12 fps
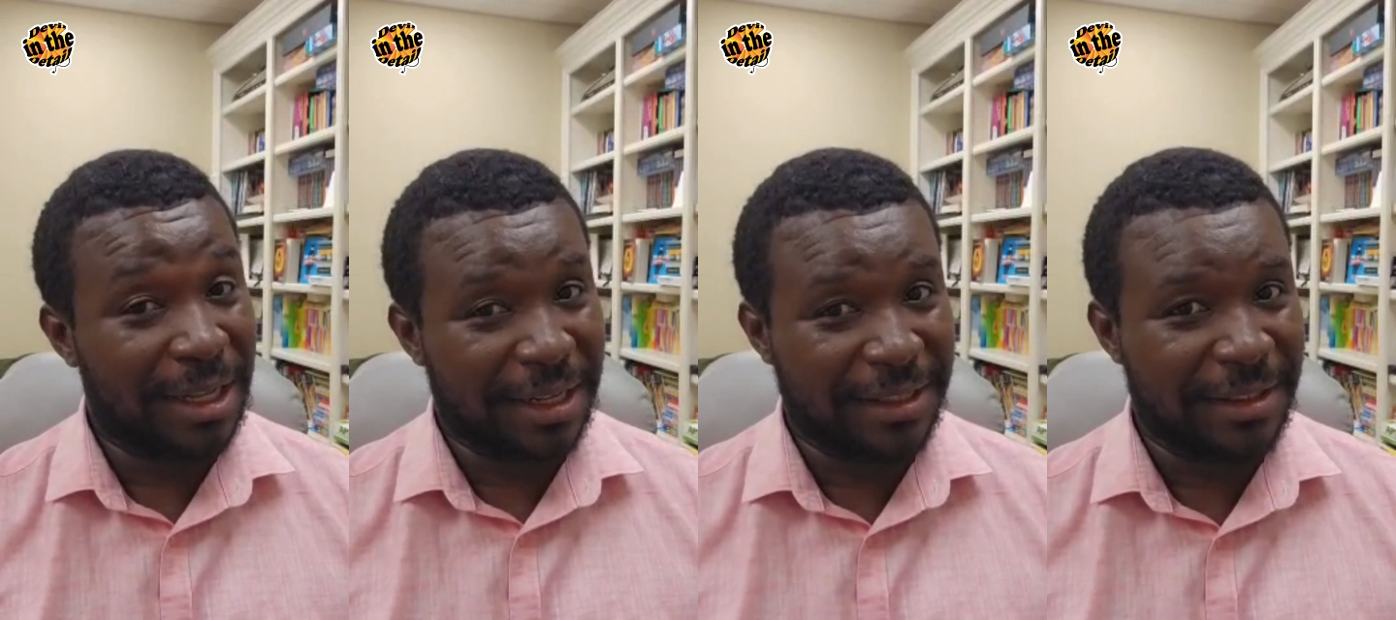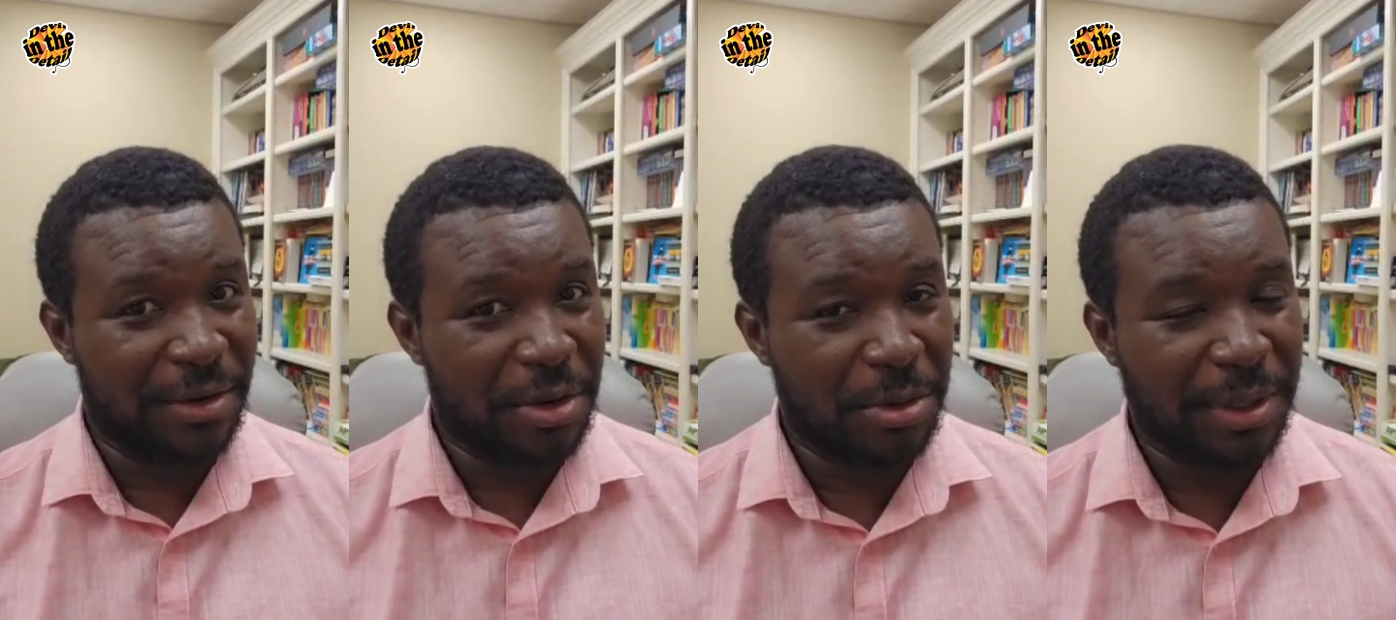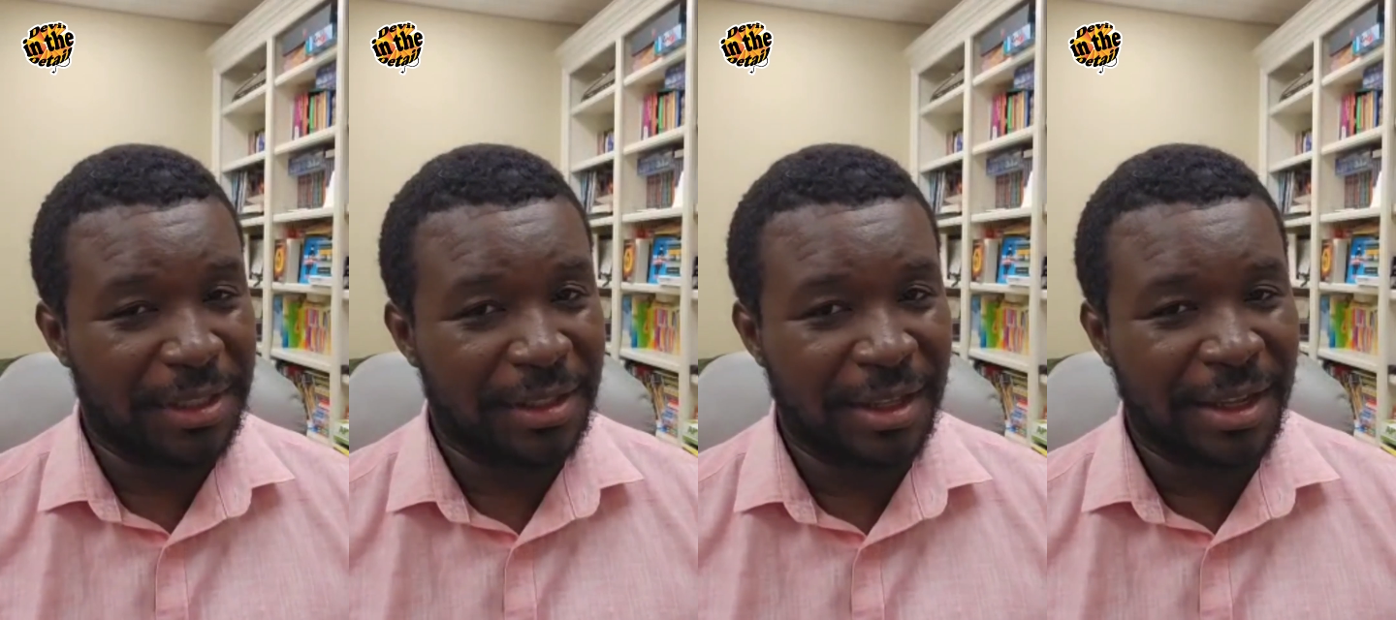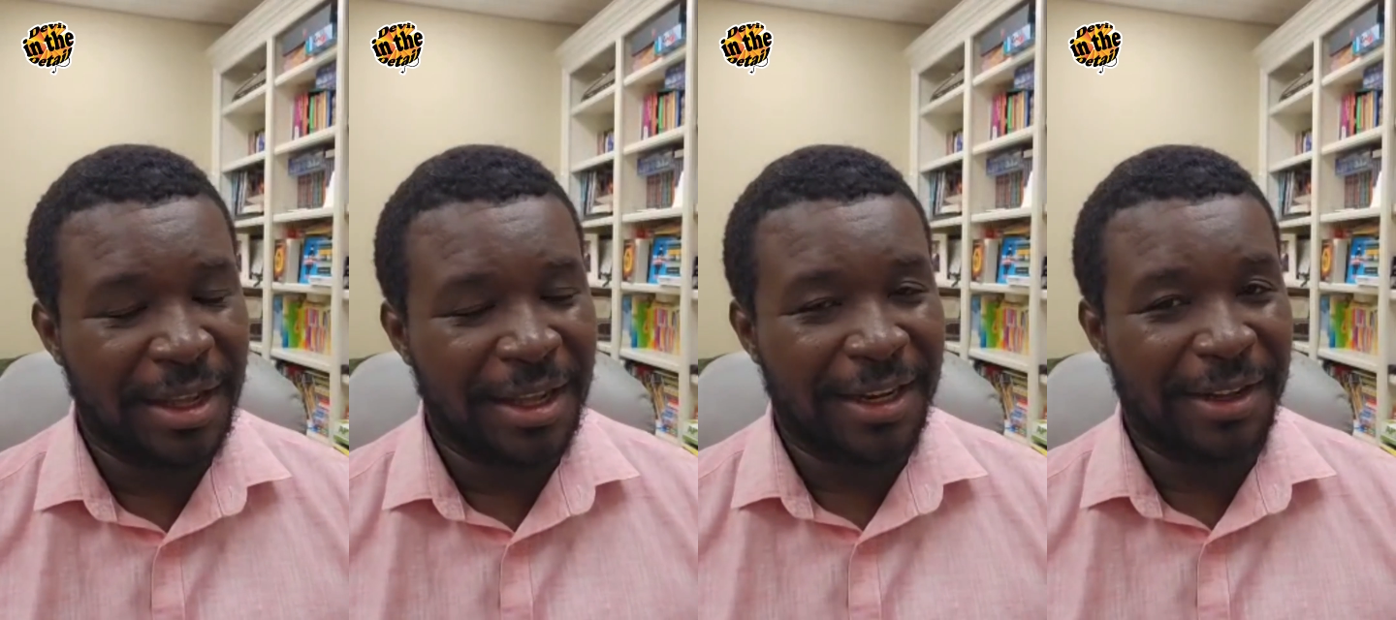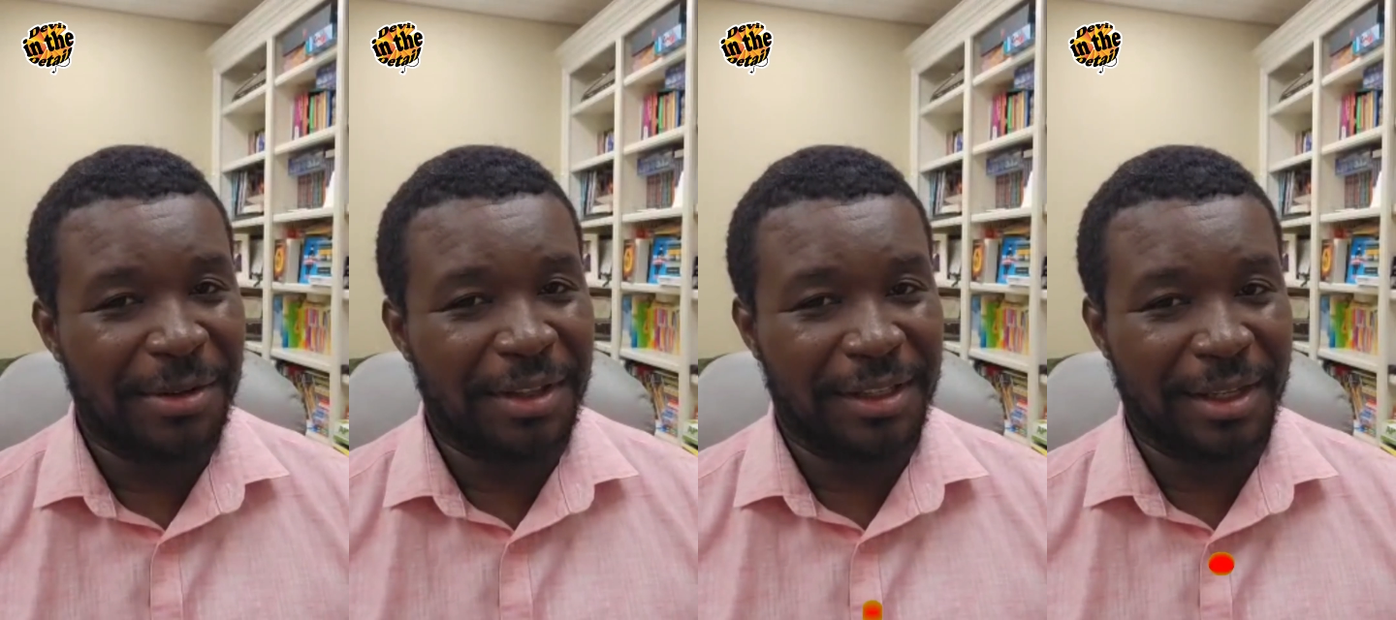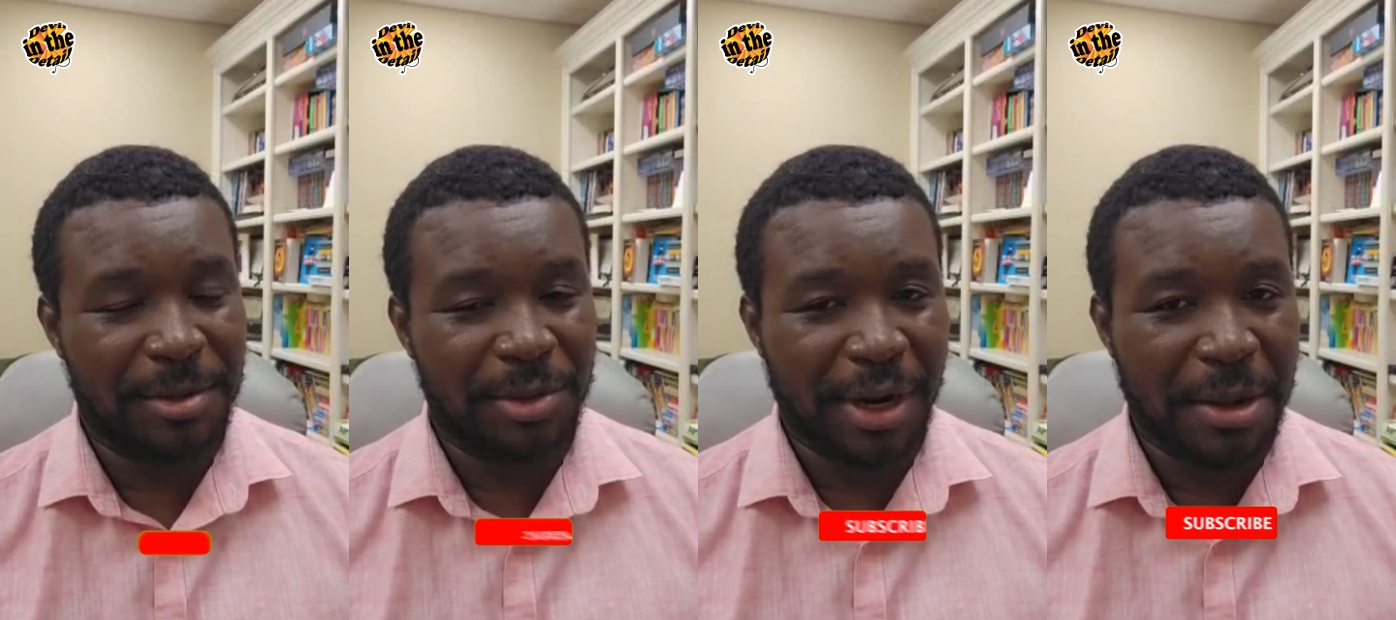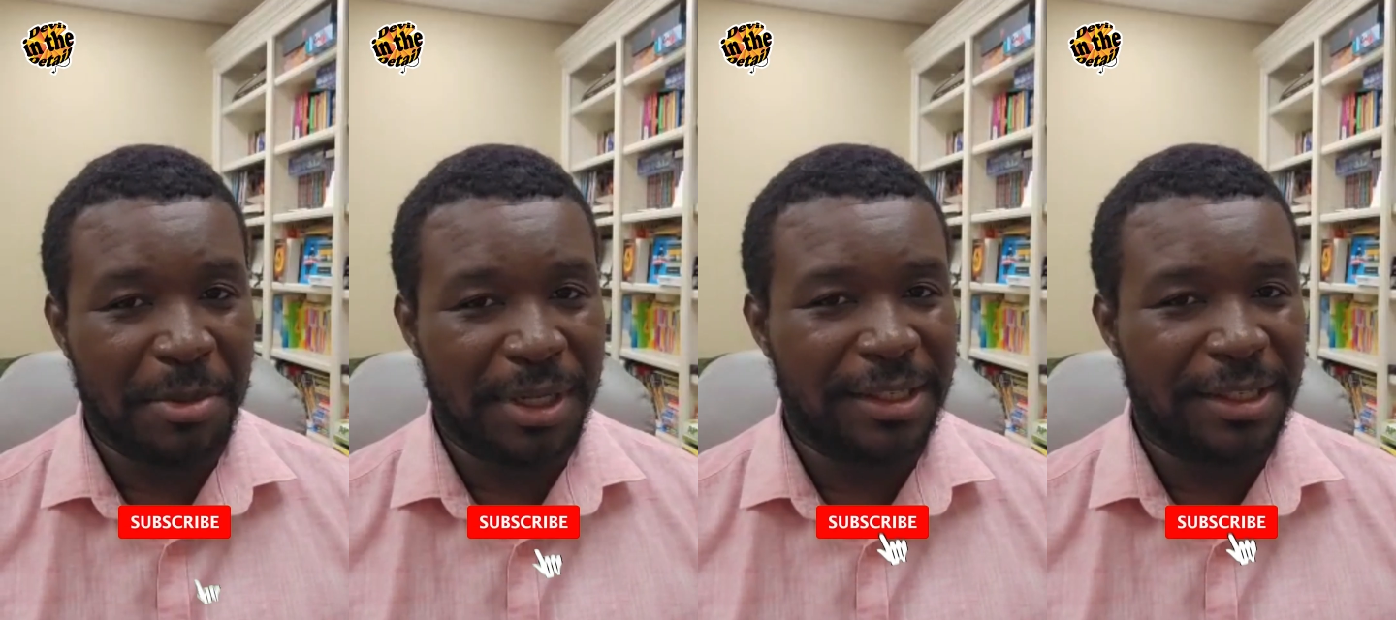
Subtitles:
Like I said, always click on the subscribe